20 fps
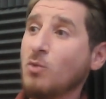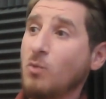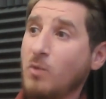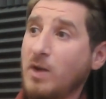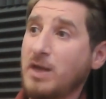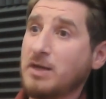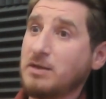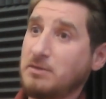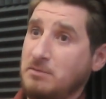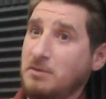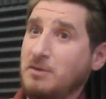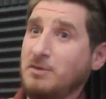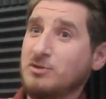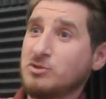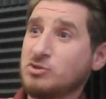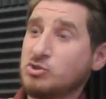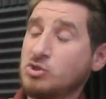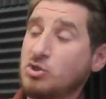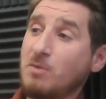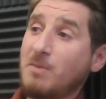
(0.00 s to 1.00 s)
when
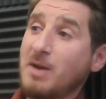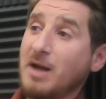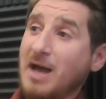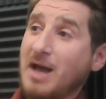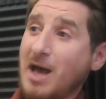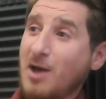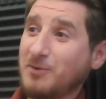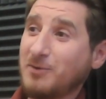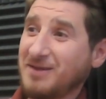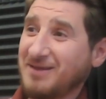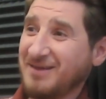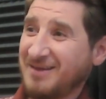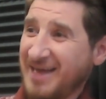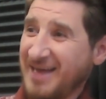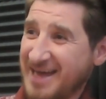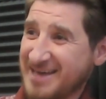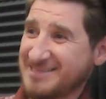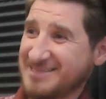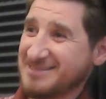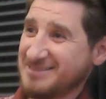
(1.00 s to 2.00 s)
Sonoma County
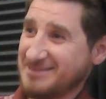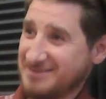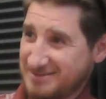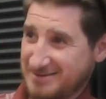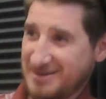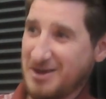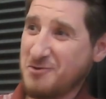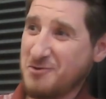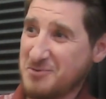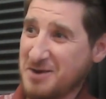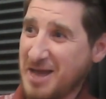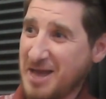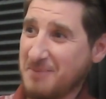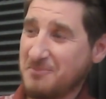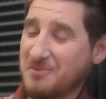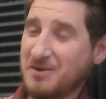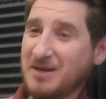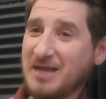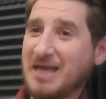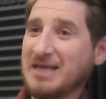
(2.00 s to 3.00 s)
has our
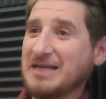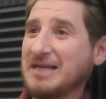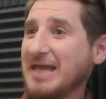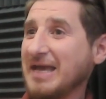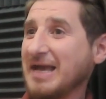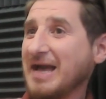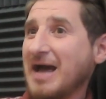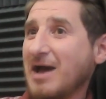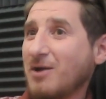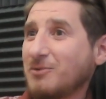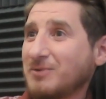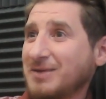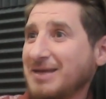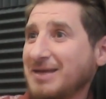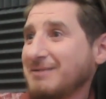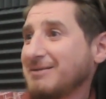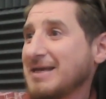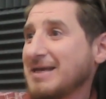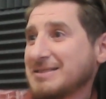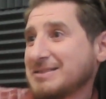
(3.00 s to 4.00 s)
library and Lake
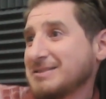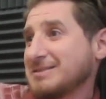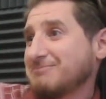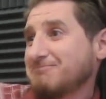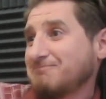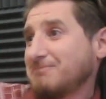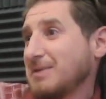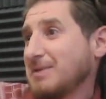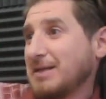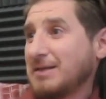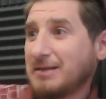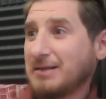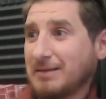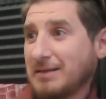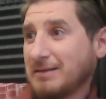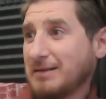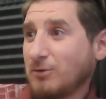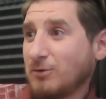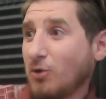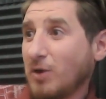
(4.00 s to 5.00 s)
County has
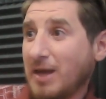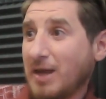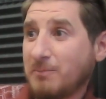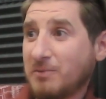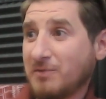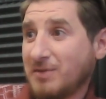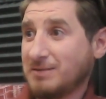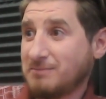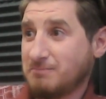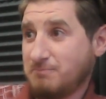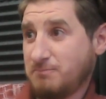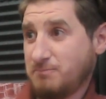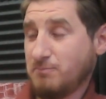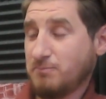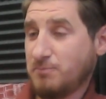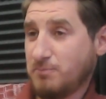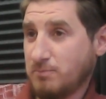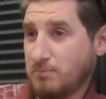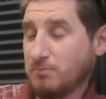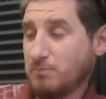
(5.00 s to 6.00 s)
a law library that
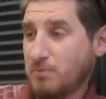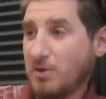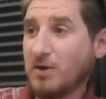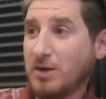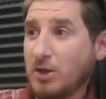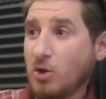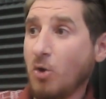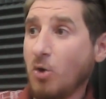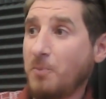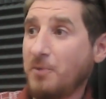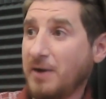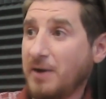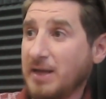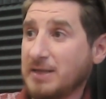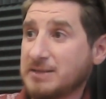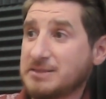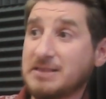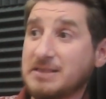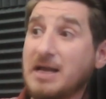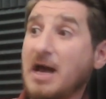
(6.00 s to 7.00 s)
barely
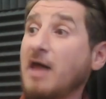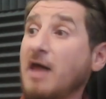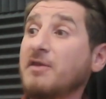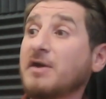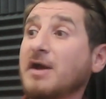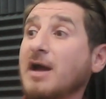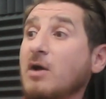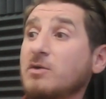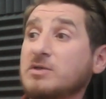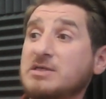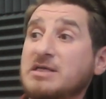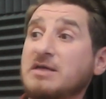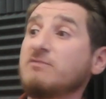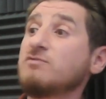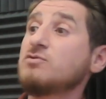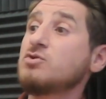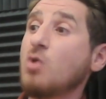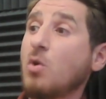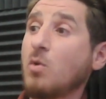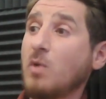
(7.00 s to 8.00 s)
operates and other counties
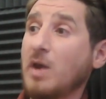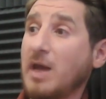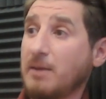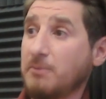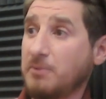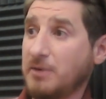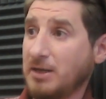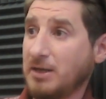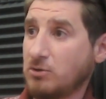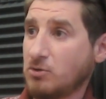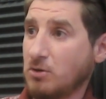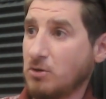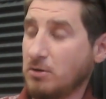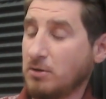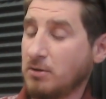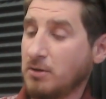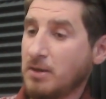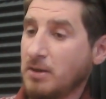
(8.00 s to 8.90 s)
have no library at all.